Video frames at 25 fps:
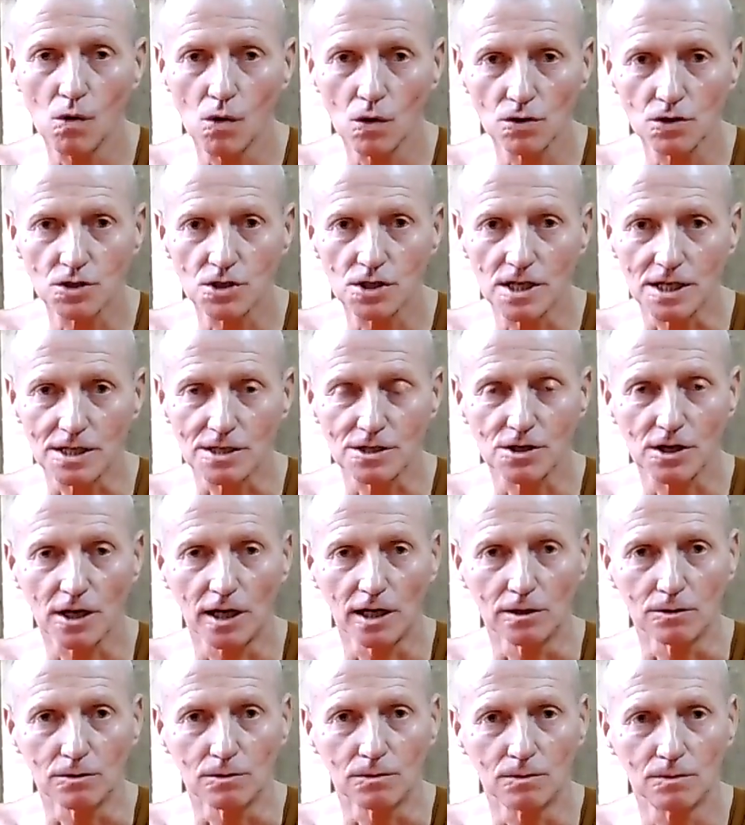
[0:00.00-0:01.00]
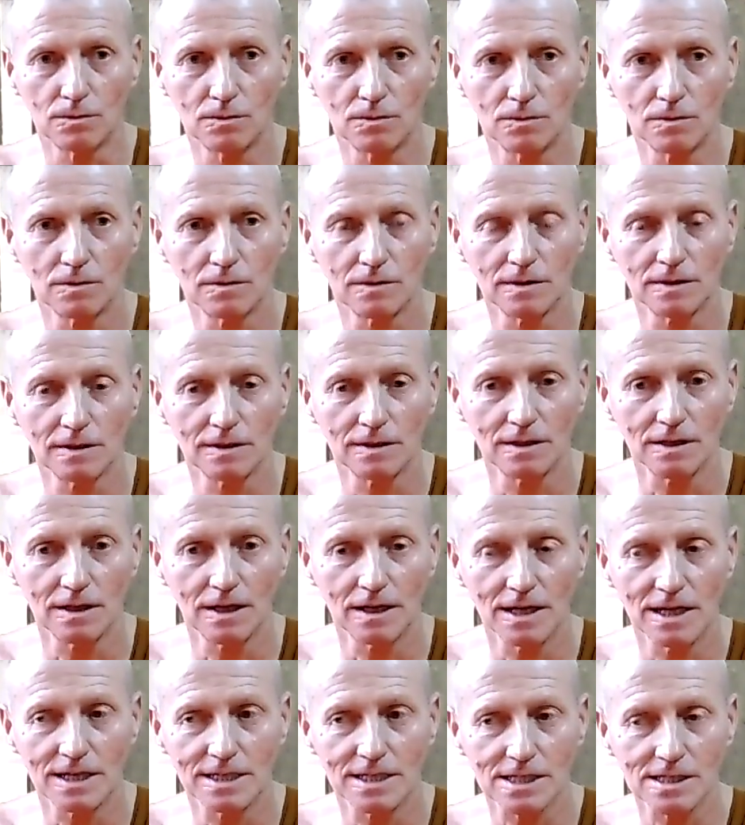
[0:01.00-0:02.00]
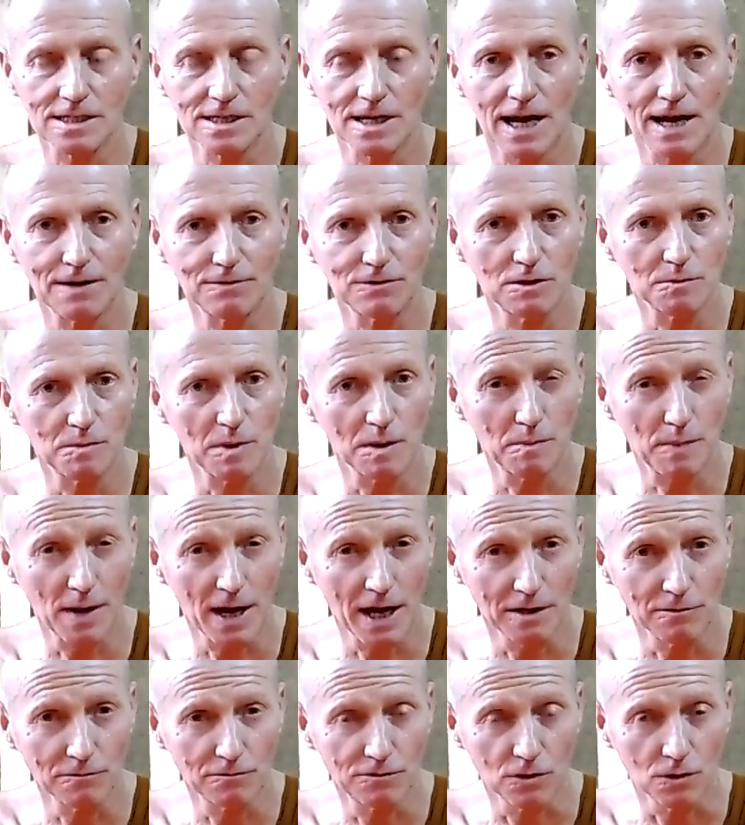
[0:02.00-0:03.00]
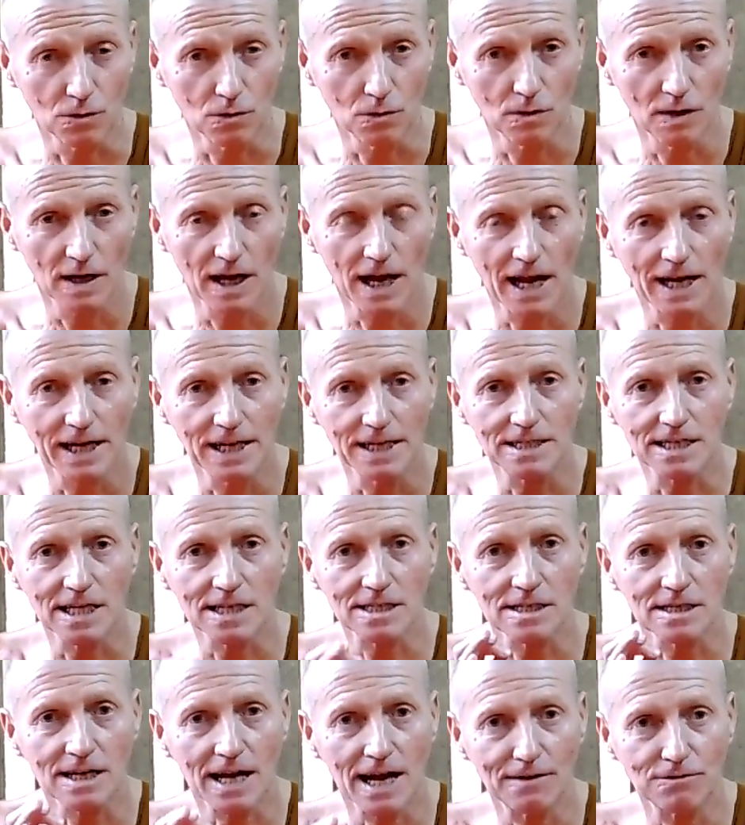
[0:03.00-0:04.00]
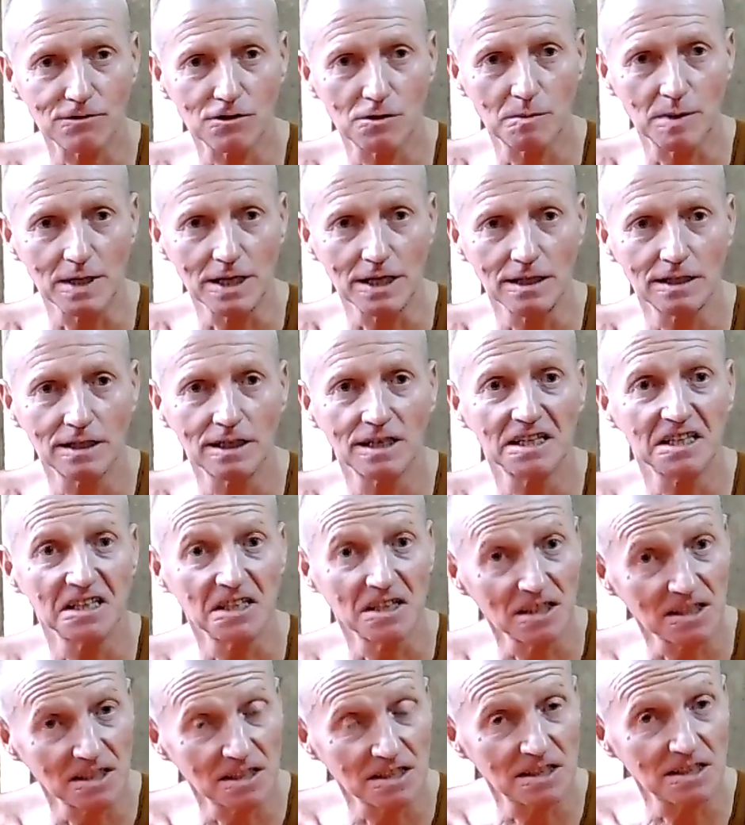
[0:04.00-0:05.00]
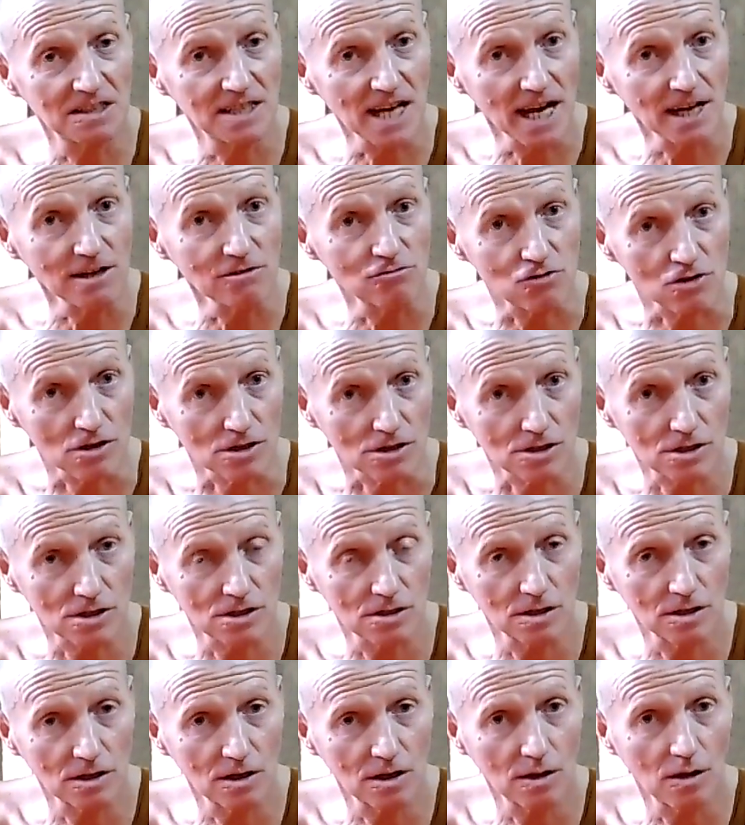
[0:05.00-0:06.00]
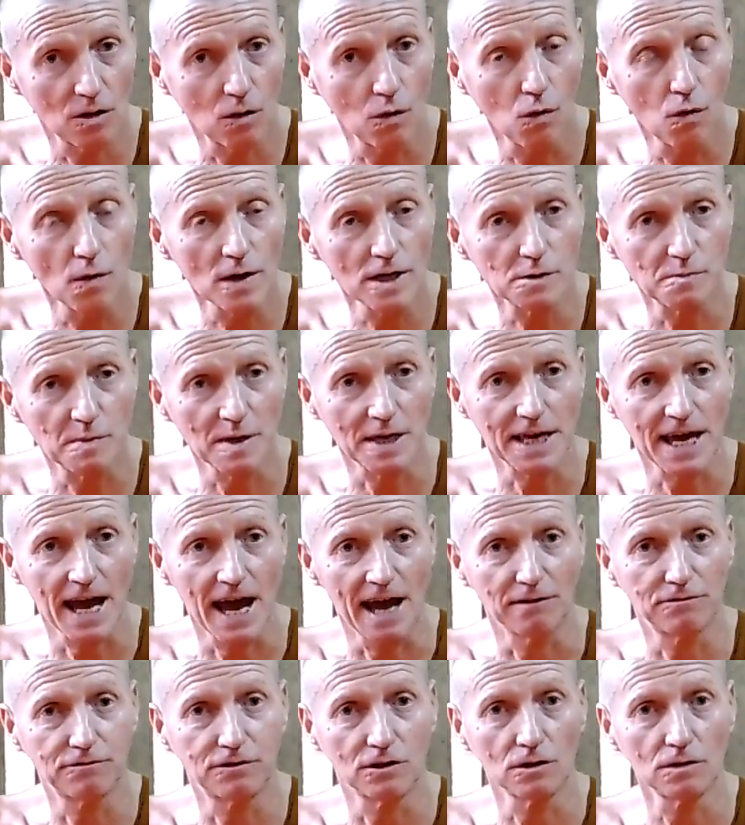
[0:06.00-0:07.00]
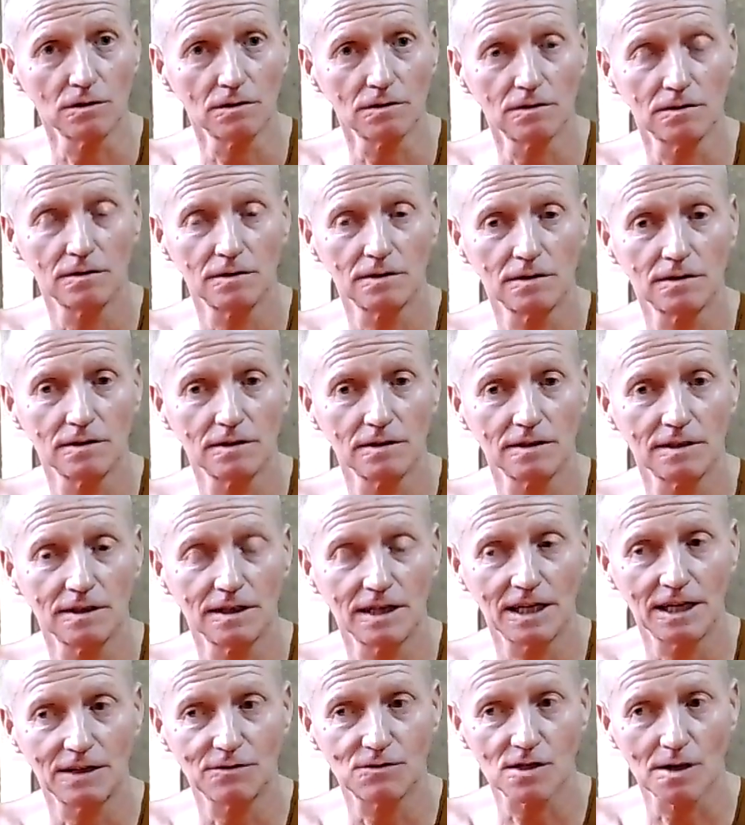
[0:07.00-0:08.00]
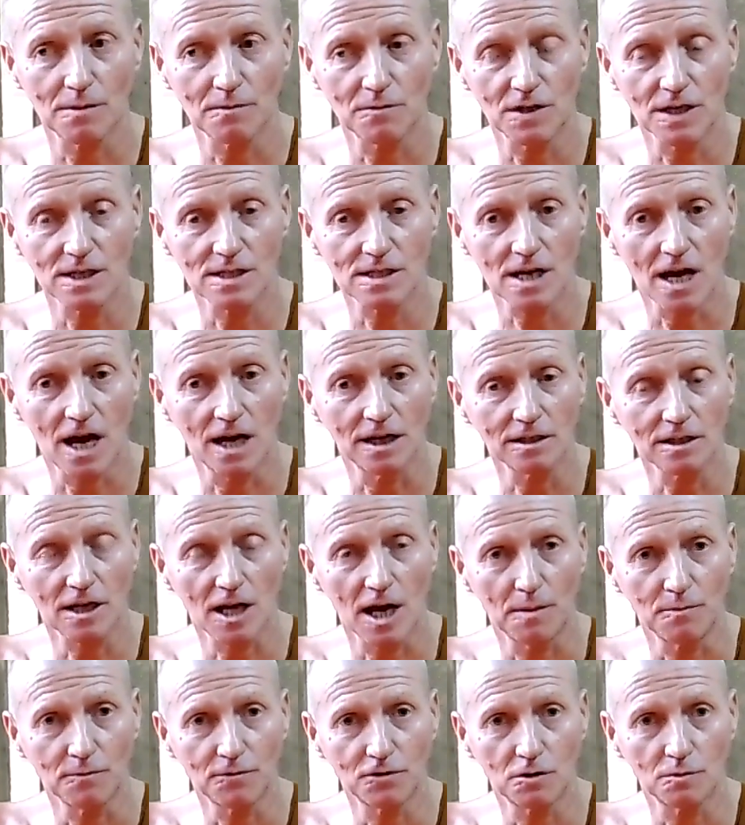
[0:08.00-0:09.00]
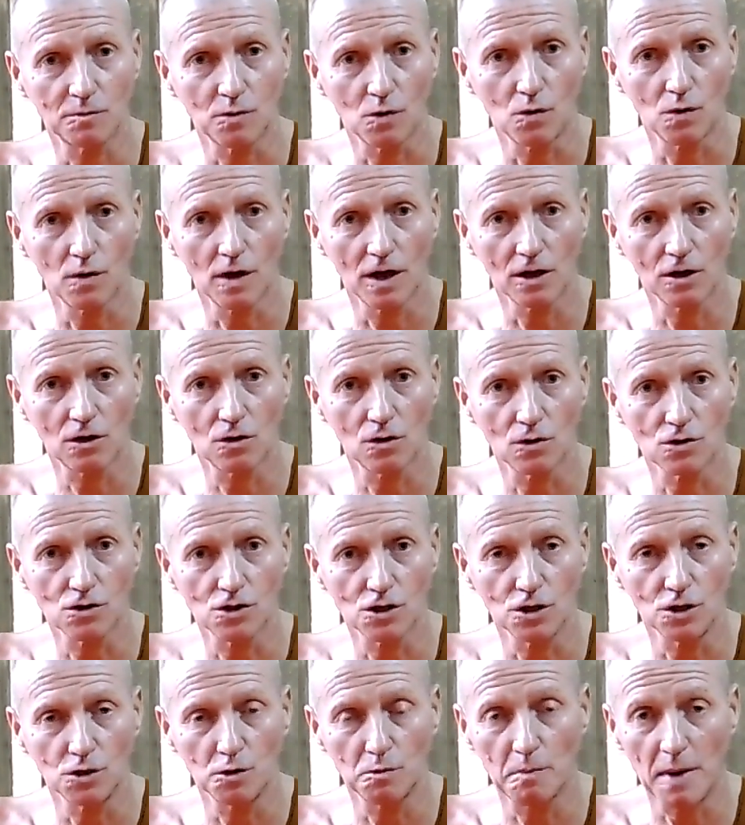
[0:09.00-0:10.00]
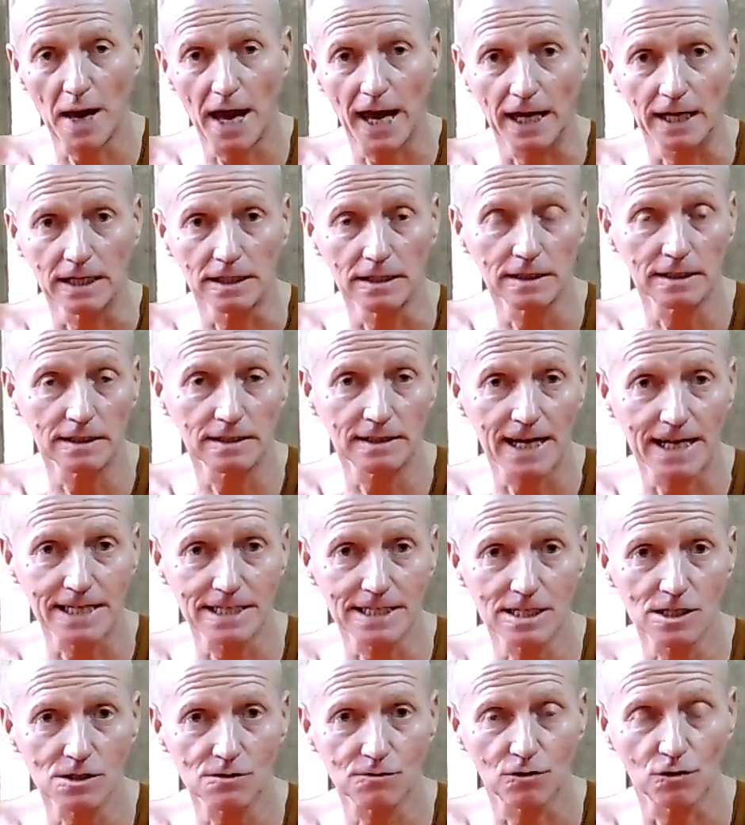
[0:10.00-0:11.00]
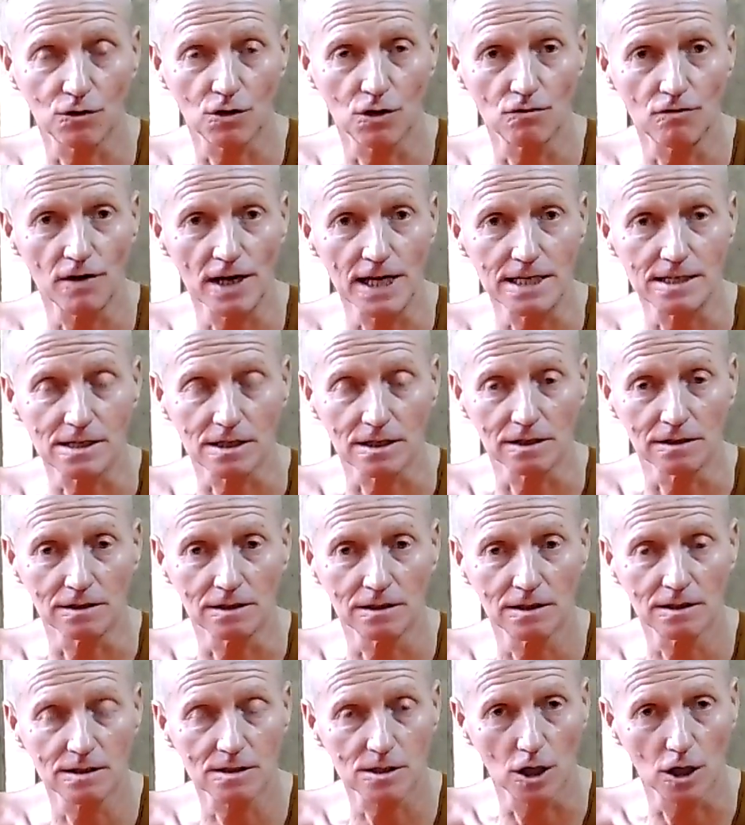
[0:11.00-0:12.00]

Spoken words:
It doesn't have to be painful, and it doesn't have to be dangerous. Always be careful. And if something's uncomfortable and causing you pain, that is for a reason, so move. But